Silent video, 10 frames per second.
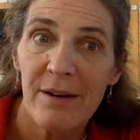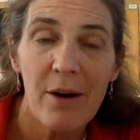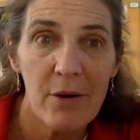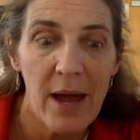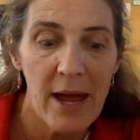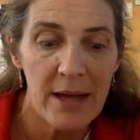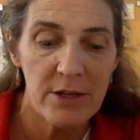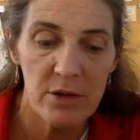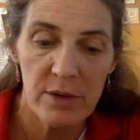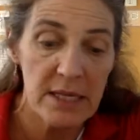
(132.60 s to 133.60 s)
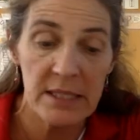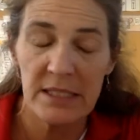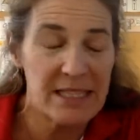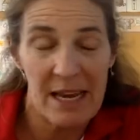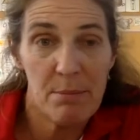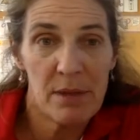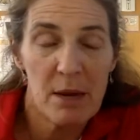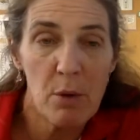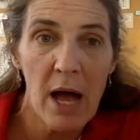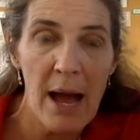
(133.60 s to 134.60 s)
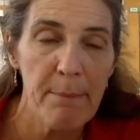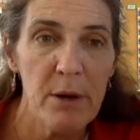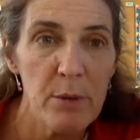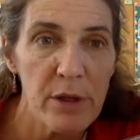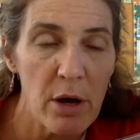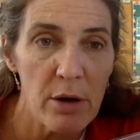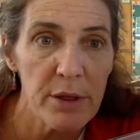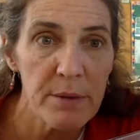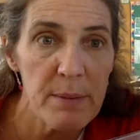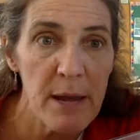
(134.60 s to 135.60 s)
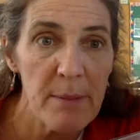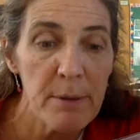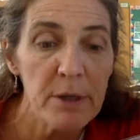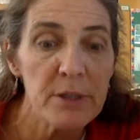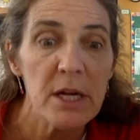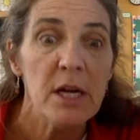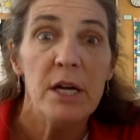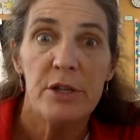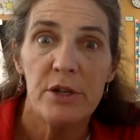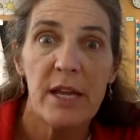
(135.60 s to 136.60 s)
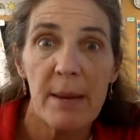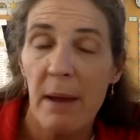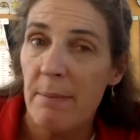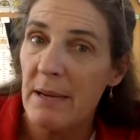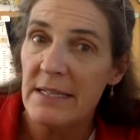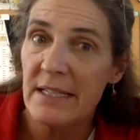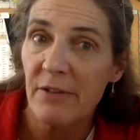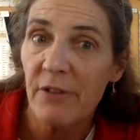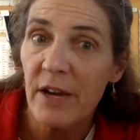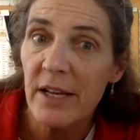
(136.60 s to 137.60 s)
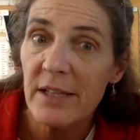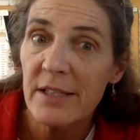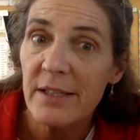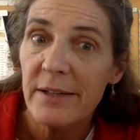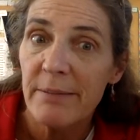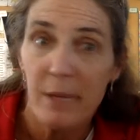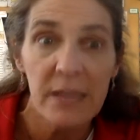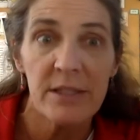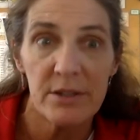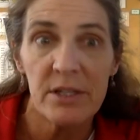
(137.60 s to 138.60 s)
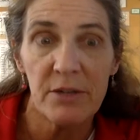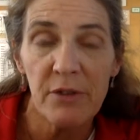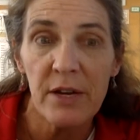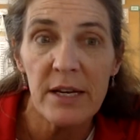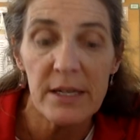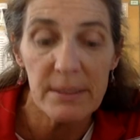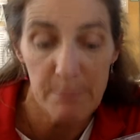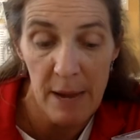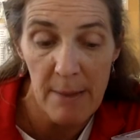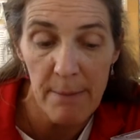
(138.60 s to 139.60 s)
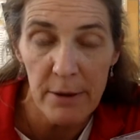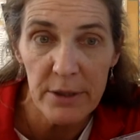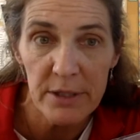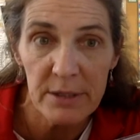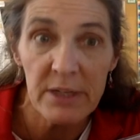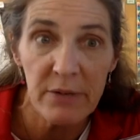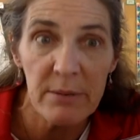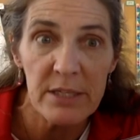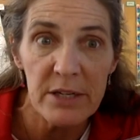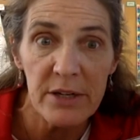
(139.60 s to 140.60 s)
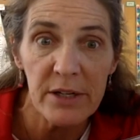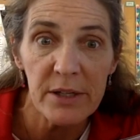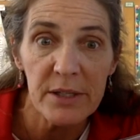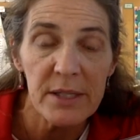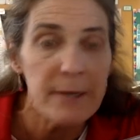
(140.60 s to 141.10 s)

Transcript: Okay, do you think the same thing will happen with all three papers? Do you think it might be different because they're different papers, different materials?